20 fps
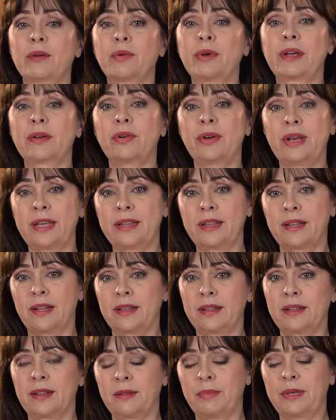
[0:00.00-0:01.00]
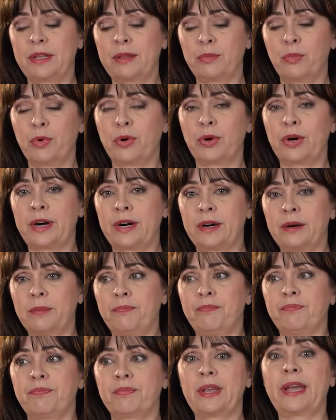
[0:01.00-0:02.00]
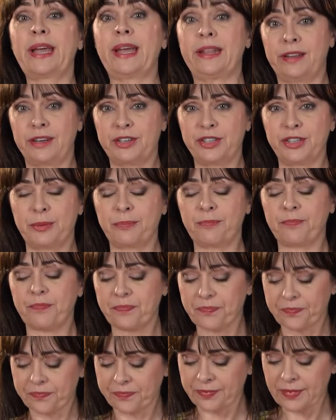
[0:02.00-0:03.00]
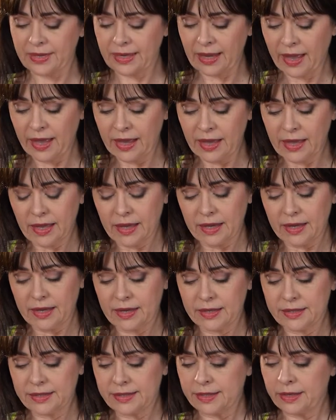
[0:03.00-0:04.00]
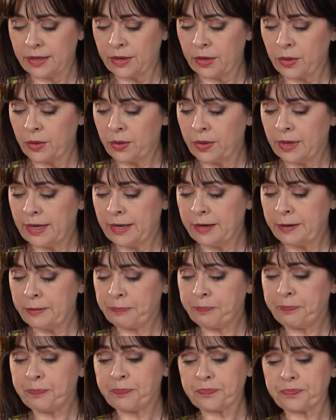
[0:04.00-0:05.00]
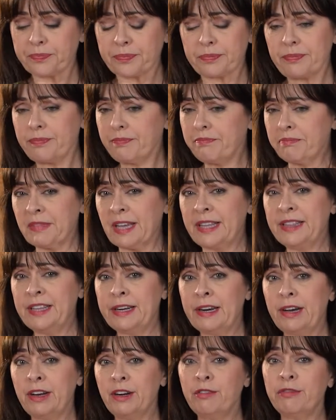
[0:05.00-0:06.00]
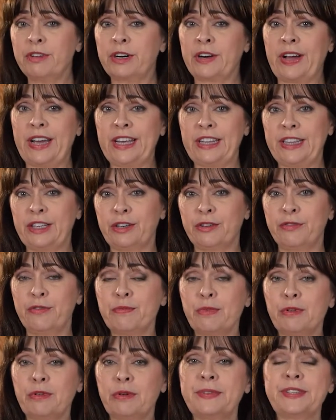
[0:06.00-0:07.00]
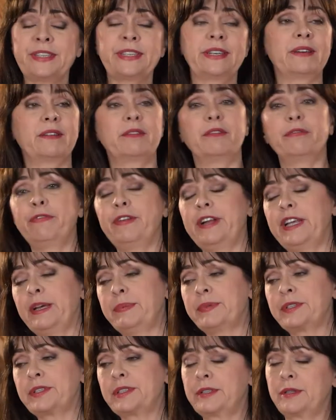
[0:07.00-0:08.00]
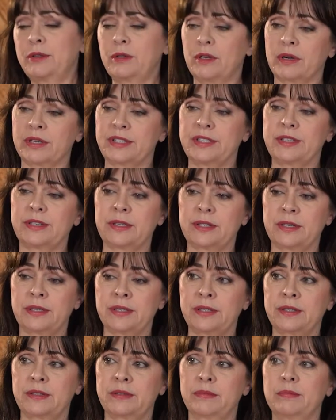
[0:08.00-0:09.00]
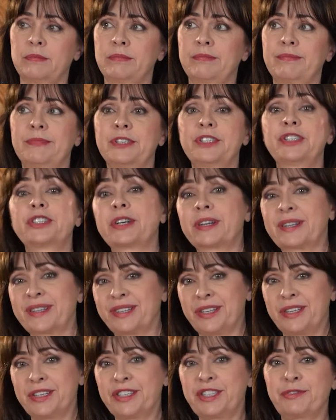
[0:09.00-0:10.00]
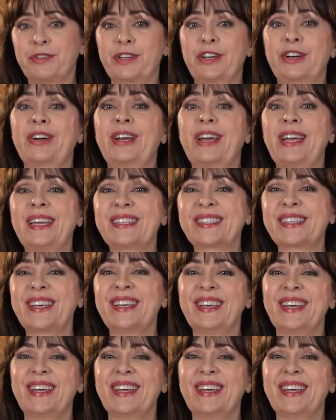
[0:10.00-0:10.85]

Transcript: we create a little bit more energy. So there are a variety of moves: flips, tosses, circles, figure eights.